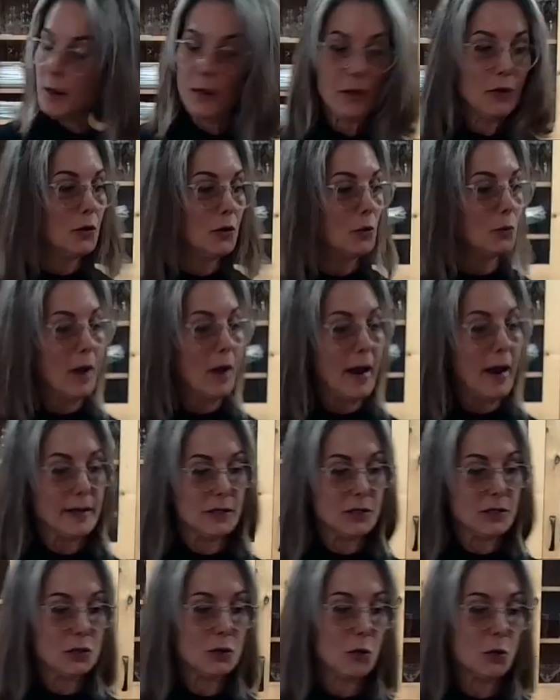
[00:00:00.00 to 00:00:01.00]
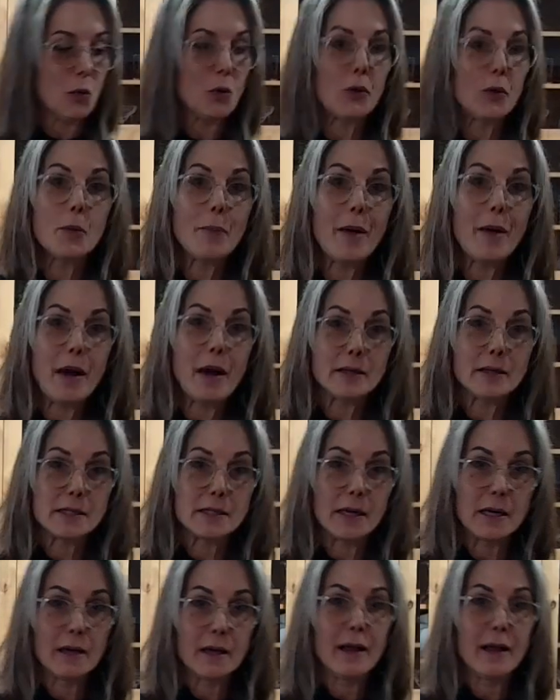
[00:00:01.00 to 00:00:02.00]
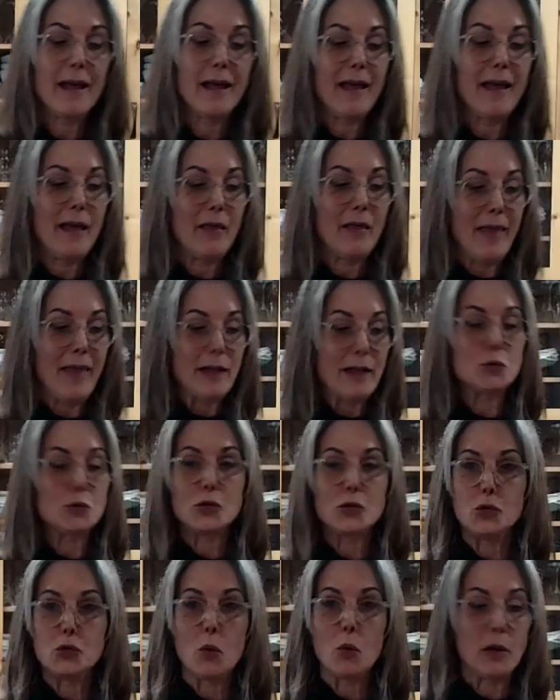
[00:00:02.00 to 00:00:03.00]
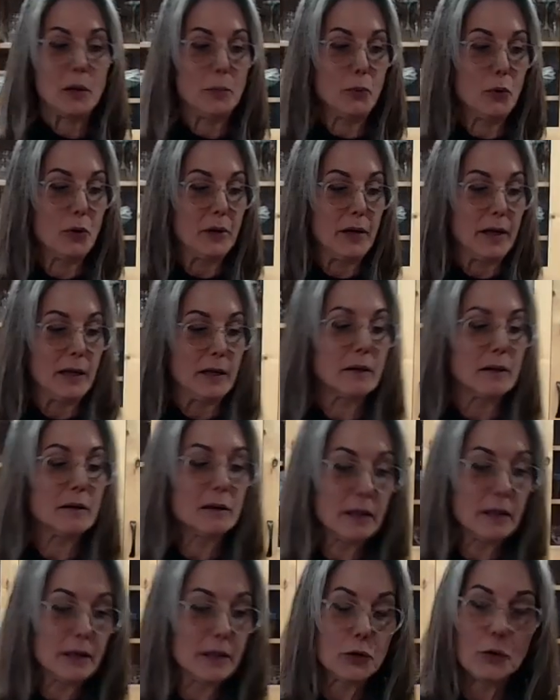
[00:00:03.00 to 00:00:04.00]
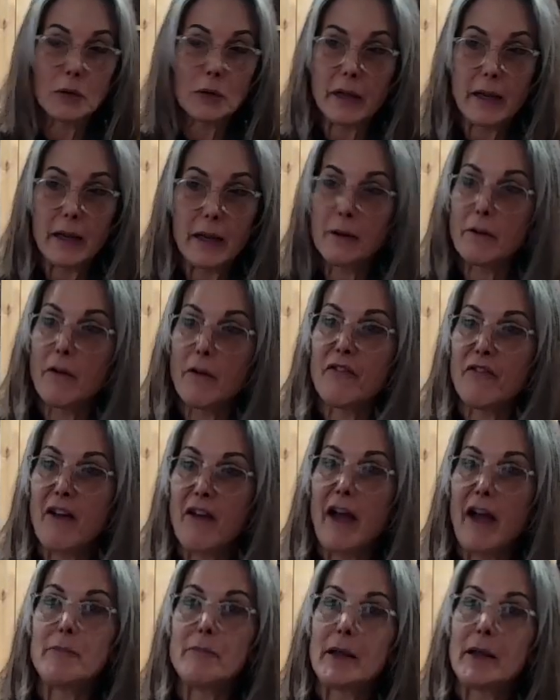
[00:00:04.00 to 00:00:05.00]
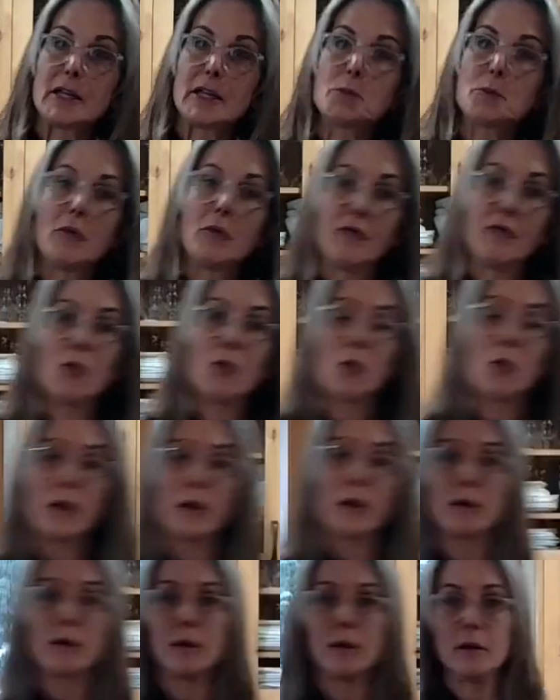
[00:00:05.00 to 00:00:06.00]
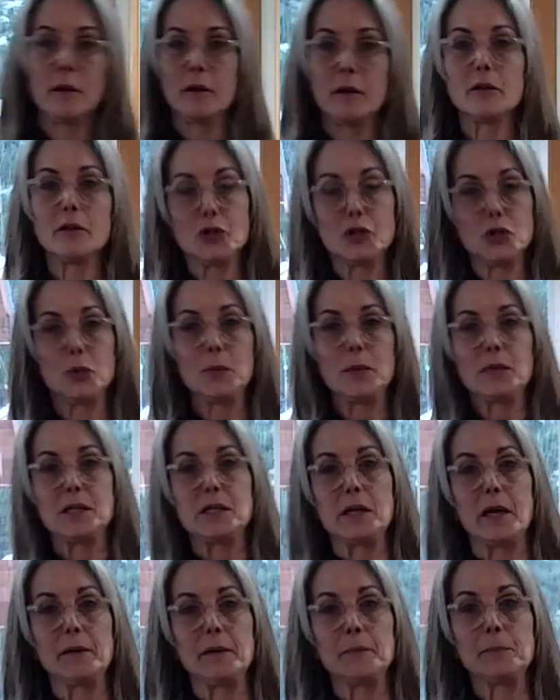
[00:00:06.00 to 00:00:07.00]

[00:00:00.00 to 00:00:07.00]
the rice or the pasta, that's what you want to put in literally 5 minutes before the soup is done.